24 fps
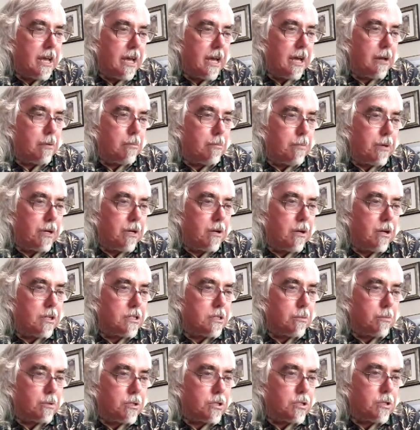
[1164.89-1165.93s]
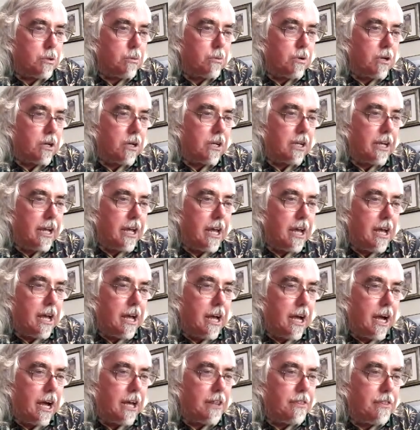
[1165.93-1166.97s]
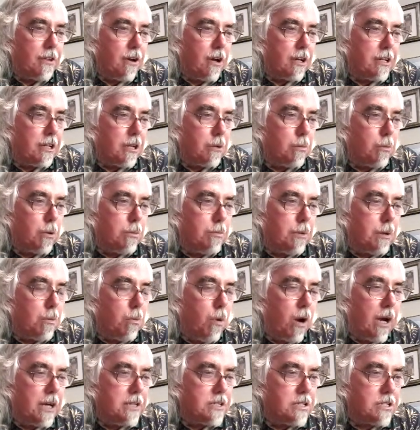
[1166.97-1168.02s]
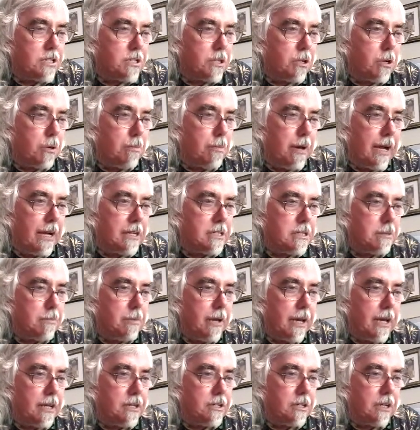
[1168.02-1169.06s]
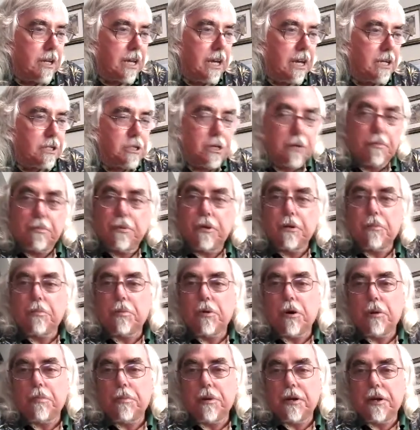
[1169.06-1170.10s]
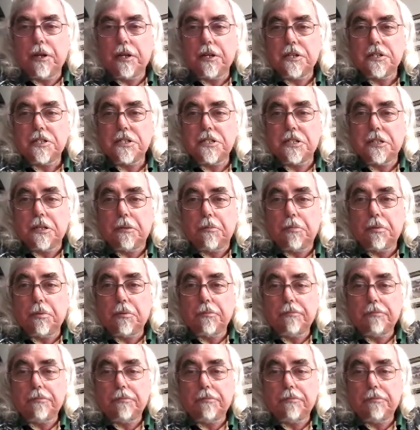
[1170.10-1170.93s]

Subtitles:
and because it was so early, I thought it would be wisest to go back to bed to catch up on a proper night's sleep.